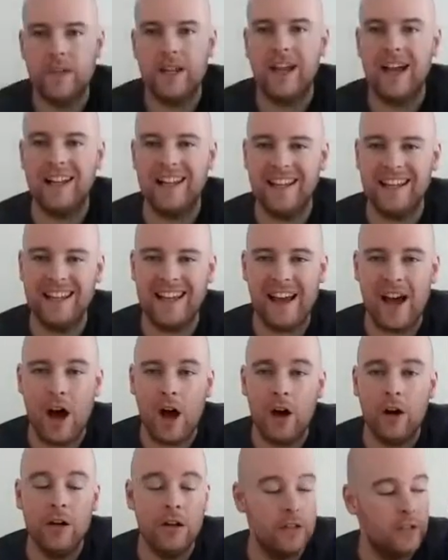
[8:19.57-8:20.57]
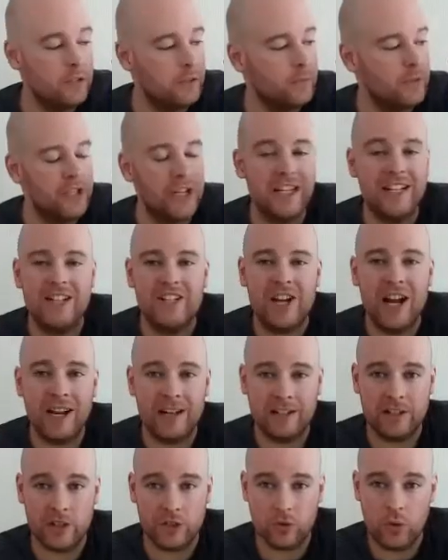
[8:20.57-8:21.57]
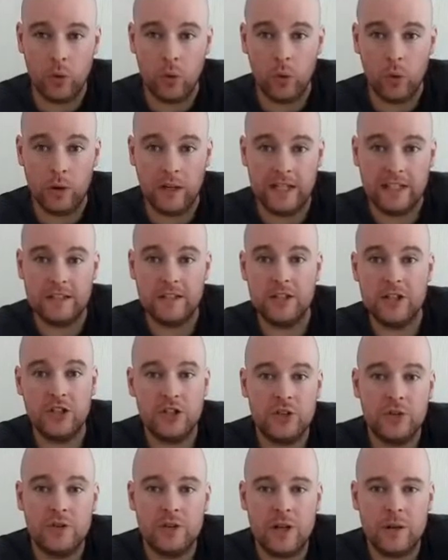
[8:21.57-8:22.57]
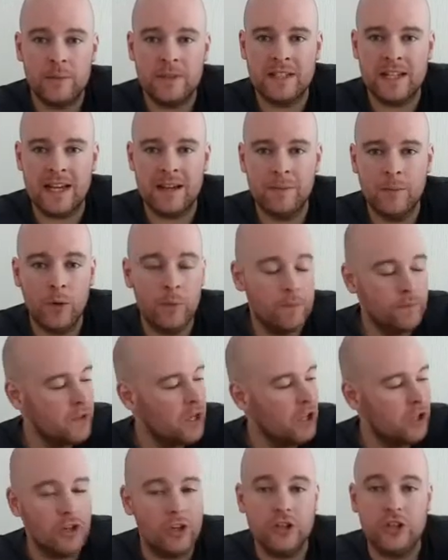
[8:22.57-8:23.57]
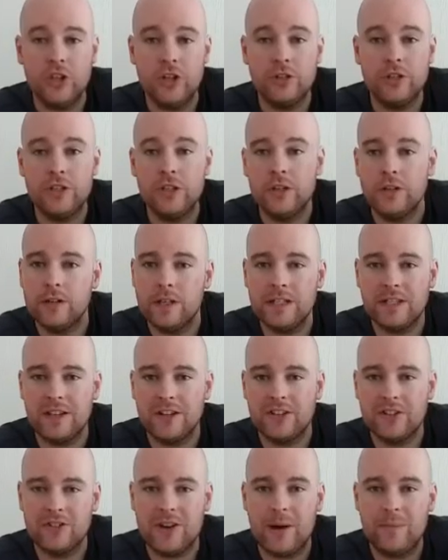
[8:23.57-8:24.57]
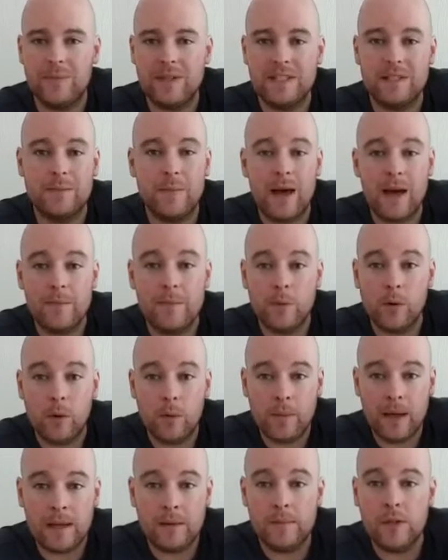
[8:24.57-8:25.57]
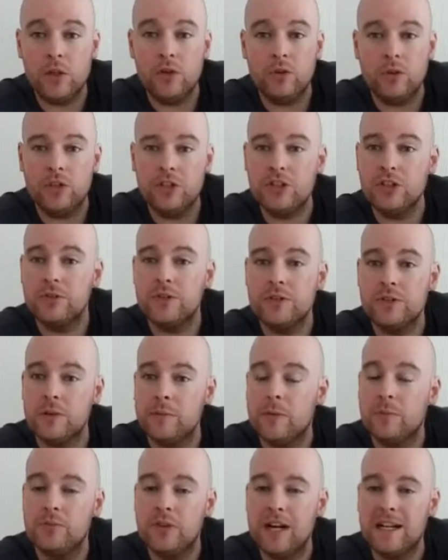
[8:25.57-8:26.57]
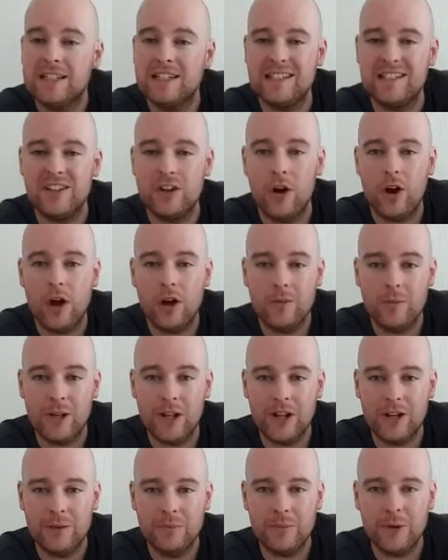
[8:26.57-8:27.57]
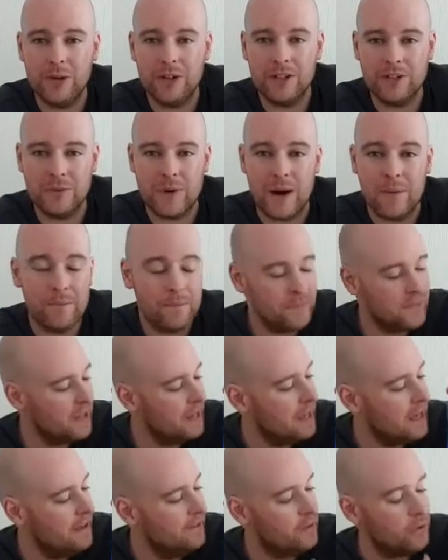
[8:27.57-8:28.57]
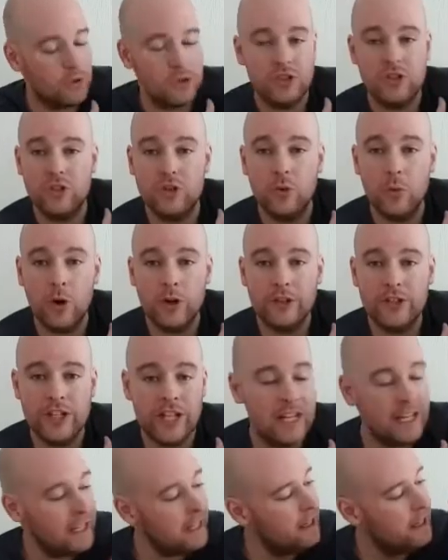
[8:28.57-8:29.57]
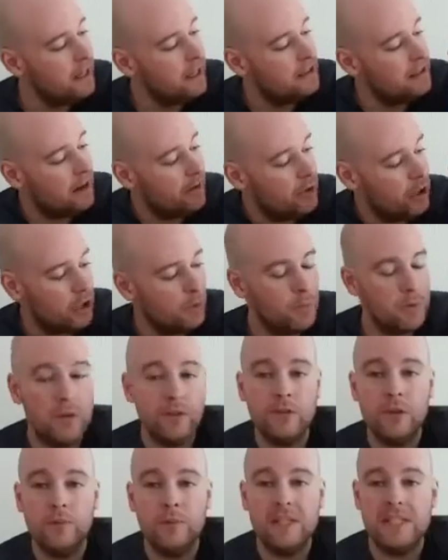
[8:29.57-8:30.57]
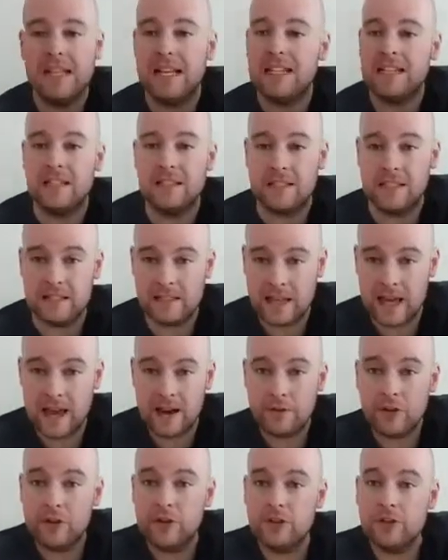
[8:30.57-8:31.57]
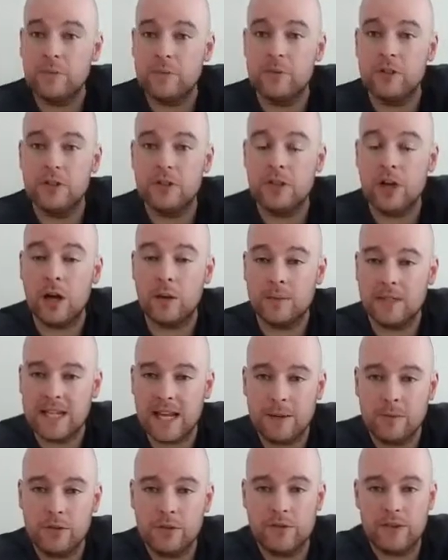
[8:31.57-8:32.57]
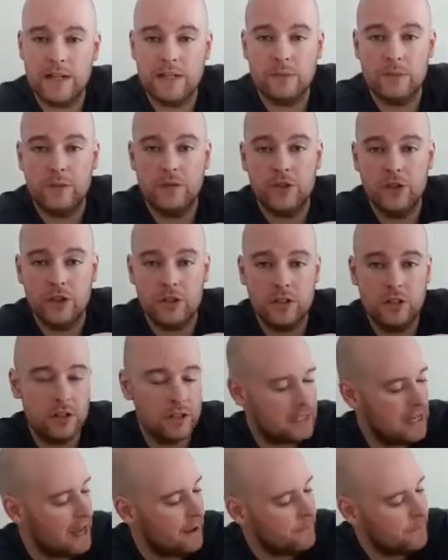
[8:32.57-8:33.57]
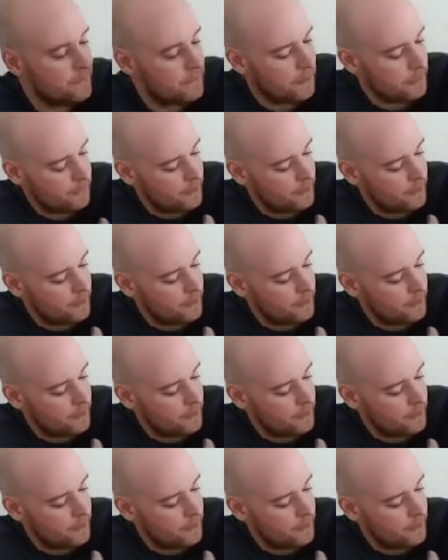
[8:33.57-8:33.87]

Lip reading: And here they are, some chili challenges all linked to the 2 times table. You could choose to do these on a scrap piece of paper, or maybe you could do some and practice in your home learning book as well. If you want to do the 1 chili, there are a couple of number sentences there and some of the times tables facts we've just looked at.